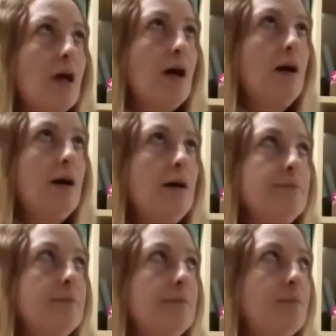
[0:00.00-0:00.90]

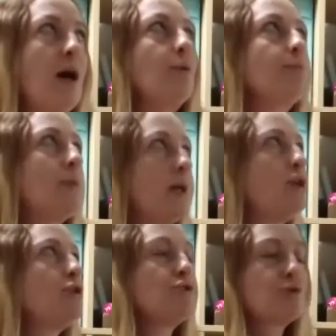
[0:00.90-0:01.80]
my
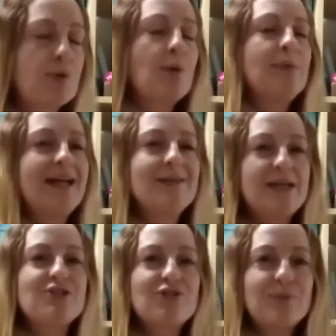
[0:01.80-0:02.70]
emotions would probably get the
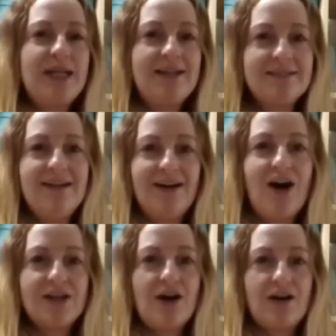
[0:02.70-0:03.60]
better of me.
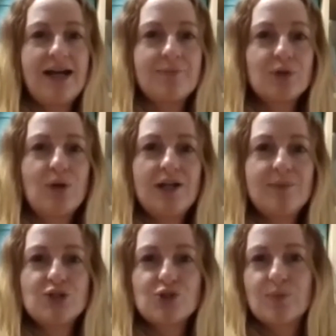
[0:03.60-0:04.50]
I am quite an
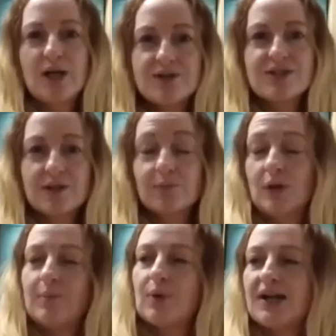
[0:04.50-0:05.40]
emotional person. I'm
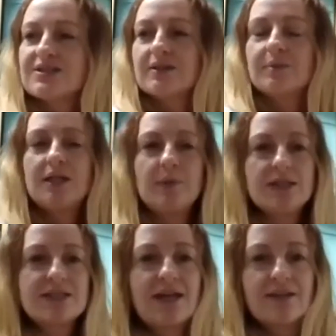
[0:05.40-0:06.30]
quite impressed that I'm keeping
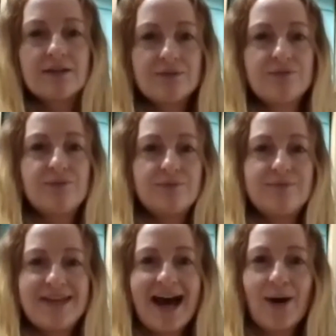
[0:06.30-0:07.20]
it together
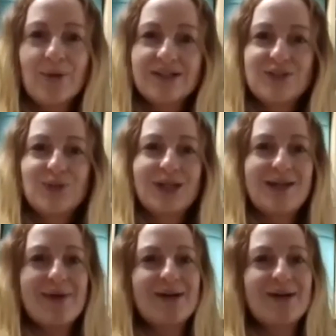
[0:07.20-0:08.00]
now, talking